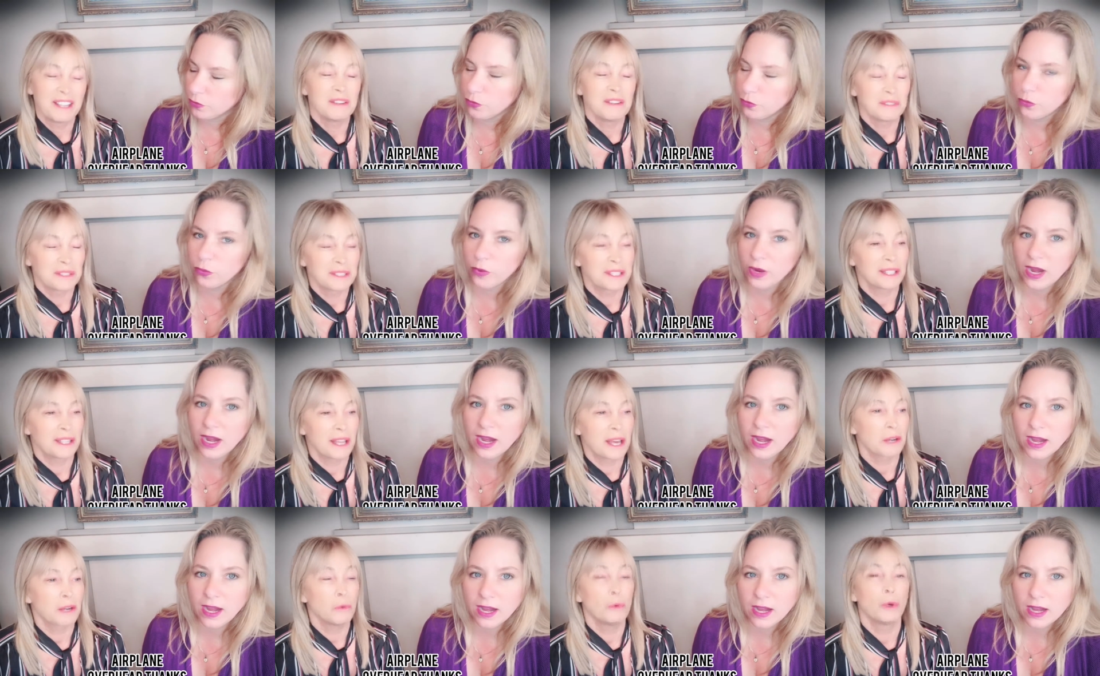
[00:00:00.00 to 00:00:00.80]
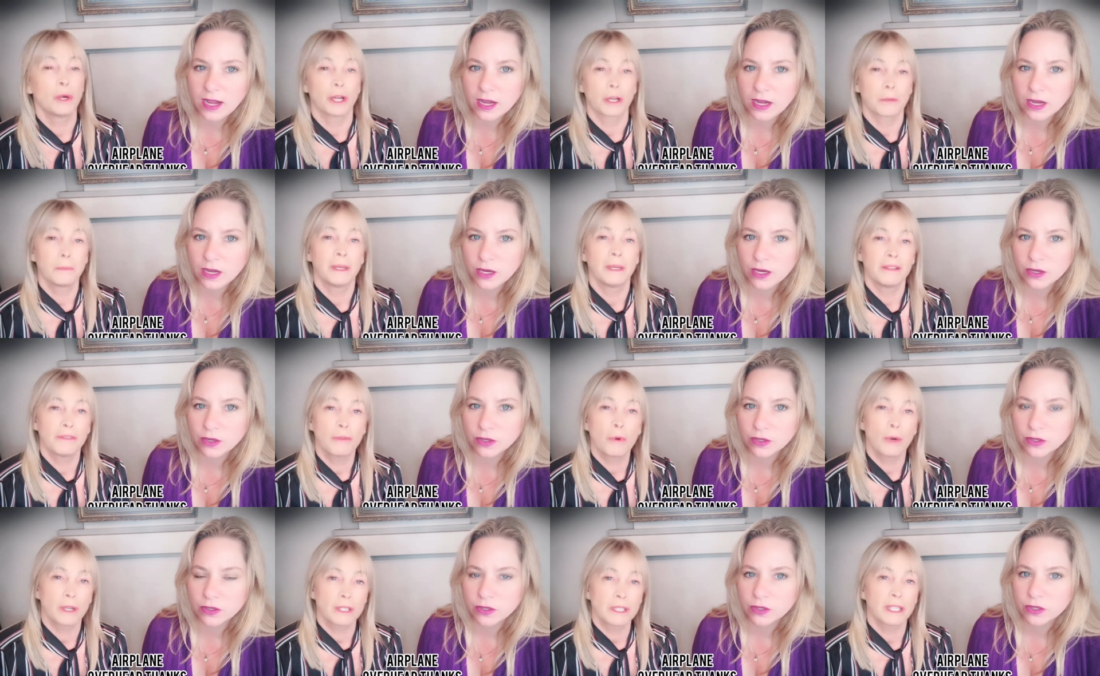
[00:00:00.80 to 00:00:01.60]
Speaker 1: It was a lot of work. But of
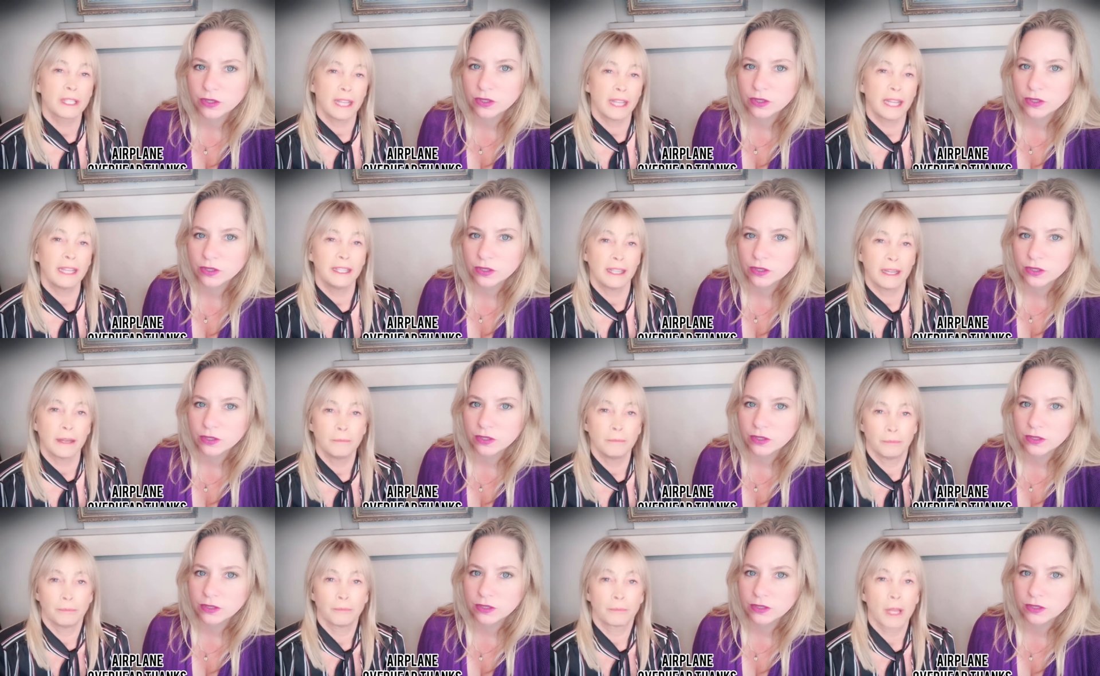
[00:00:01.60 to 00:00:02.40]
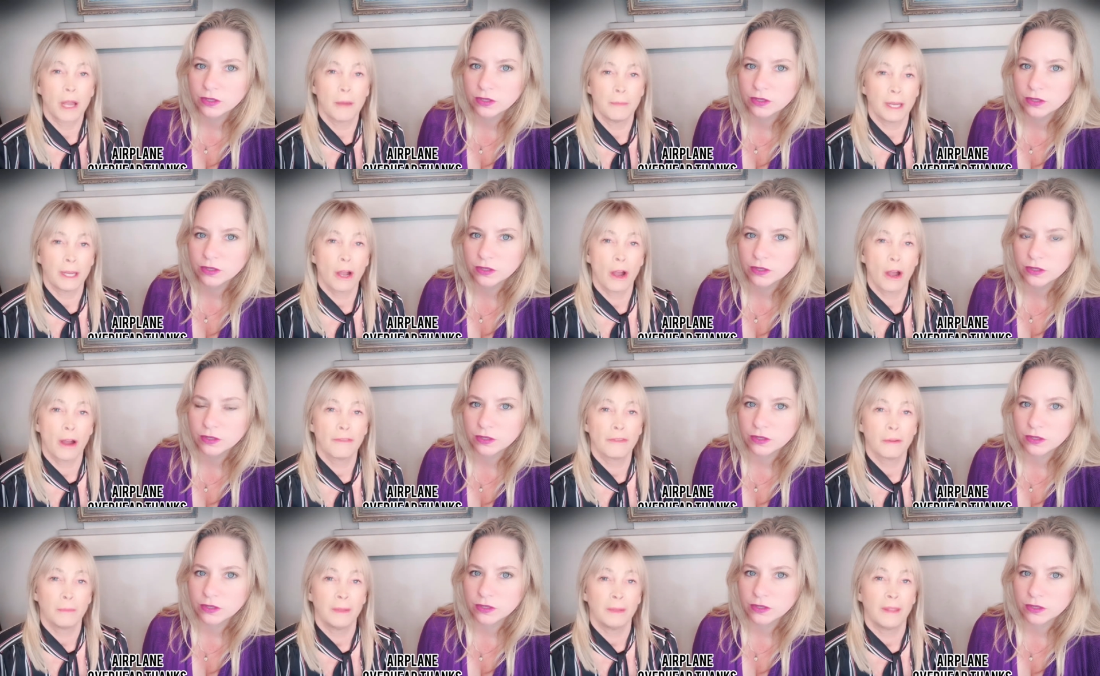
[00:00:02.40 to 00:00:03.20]
course, it ended up coming off.
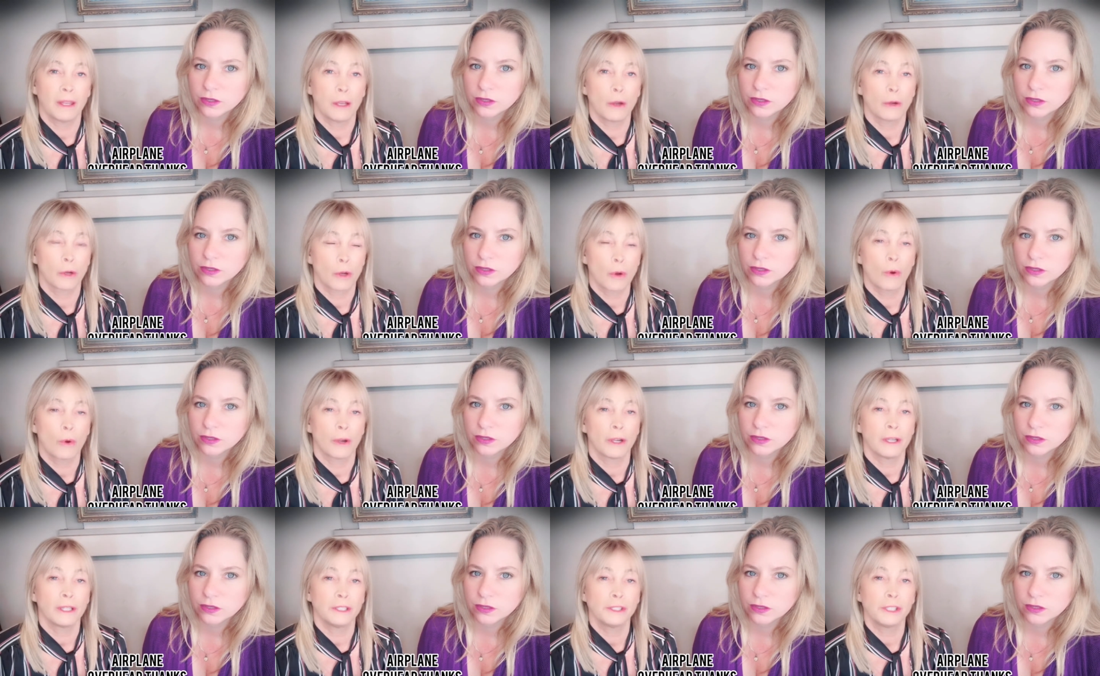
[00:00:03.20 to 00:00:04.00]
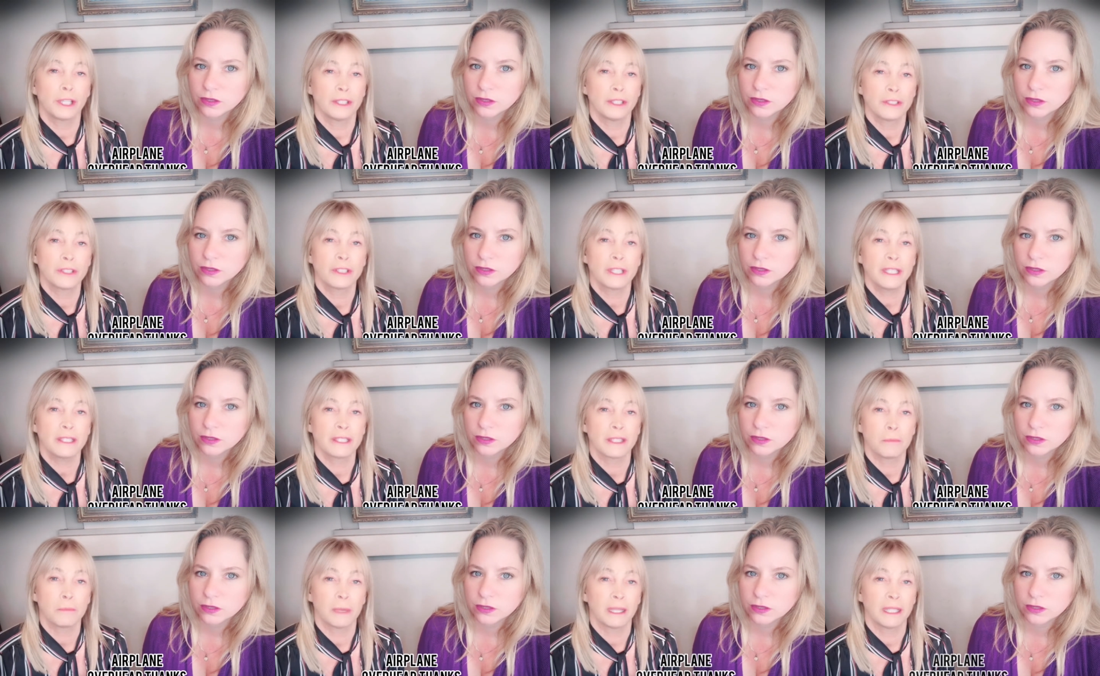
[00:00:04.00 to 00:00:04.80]
I mean, they go to court and a judge sees
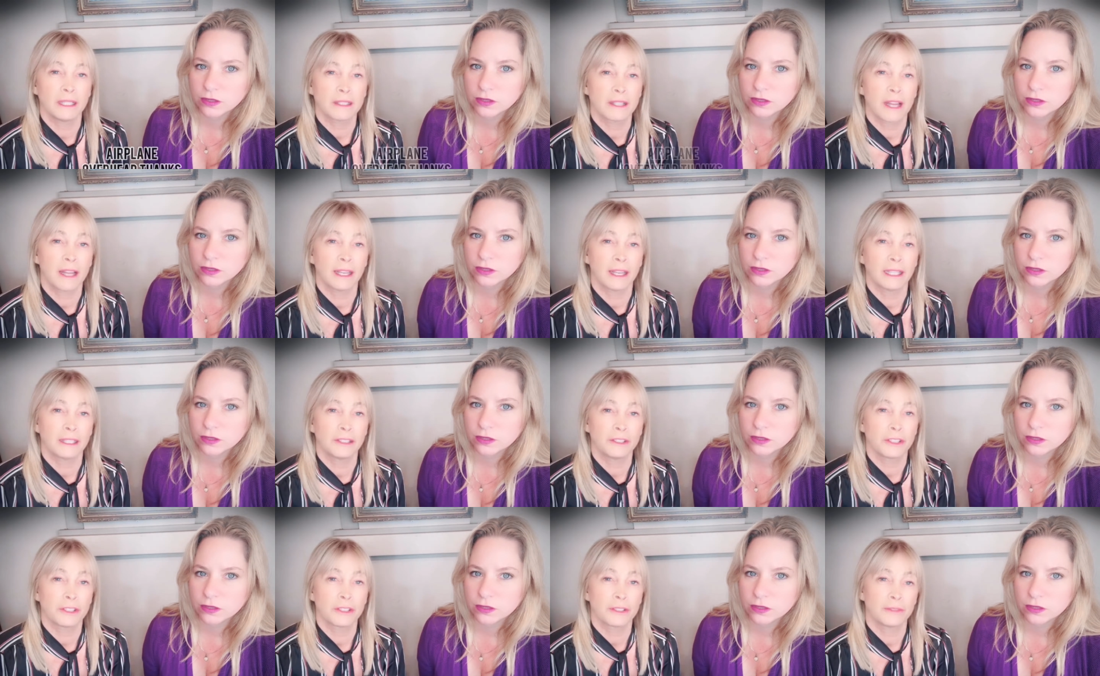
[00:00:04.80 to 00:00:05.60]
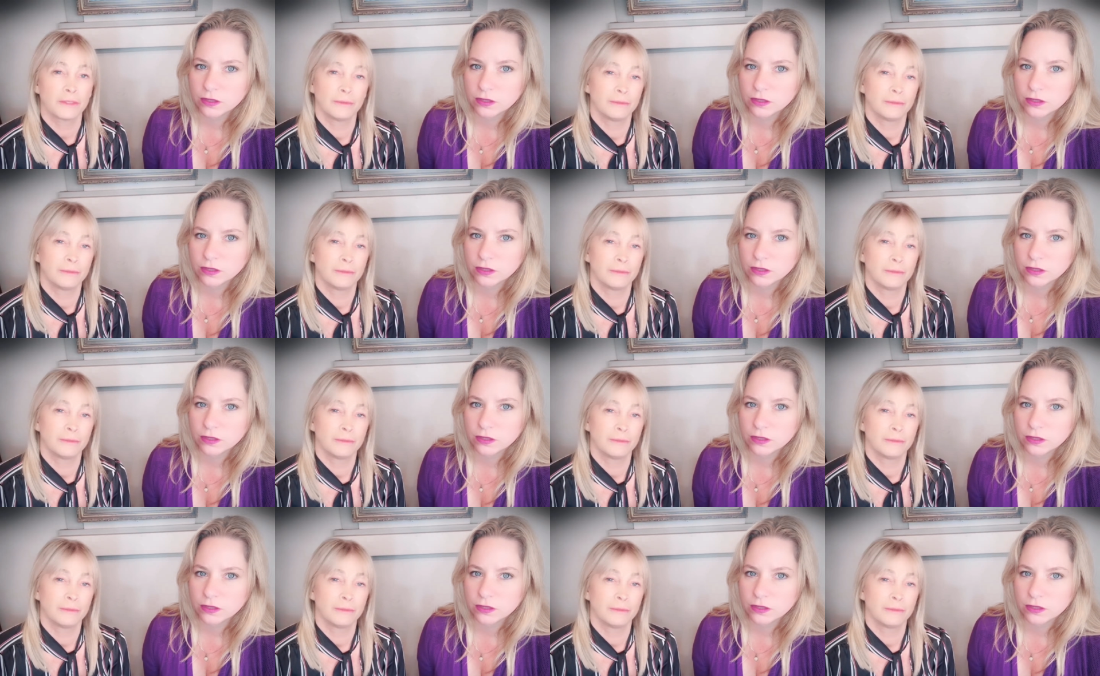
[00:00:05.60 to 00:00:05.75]
it, but it's not like just